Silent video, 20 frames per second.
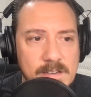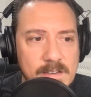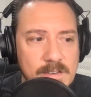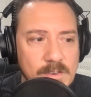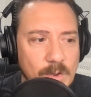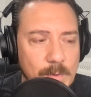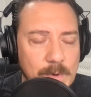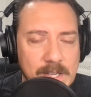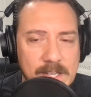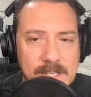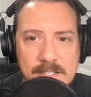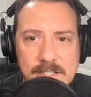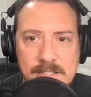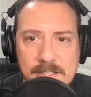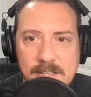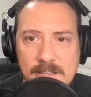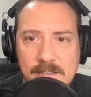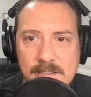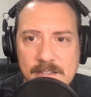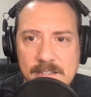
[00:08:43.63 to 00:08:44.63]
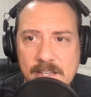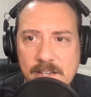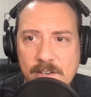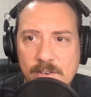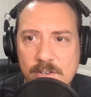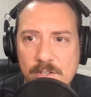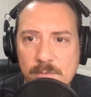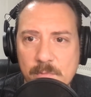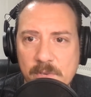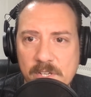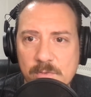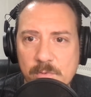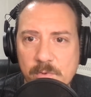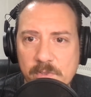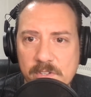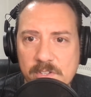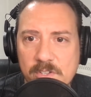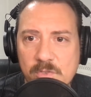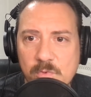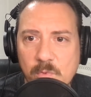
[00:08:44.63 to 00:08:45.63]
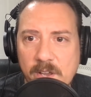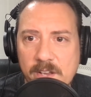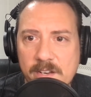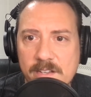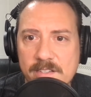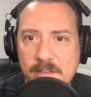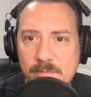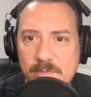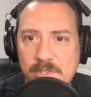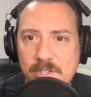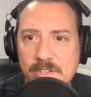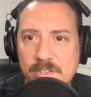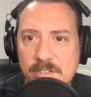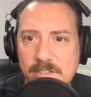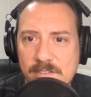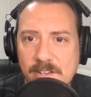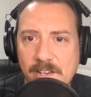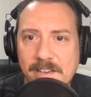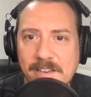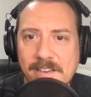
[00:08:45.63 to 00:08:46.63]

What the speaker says: nobody can see the tears mixed with the sweat as I'm just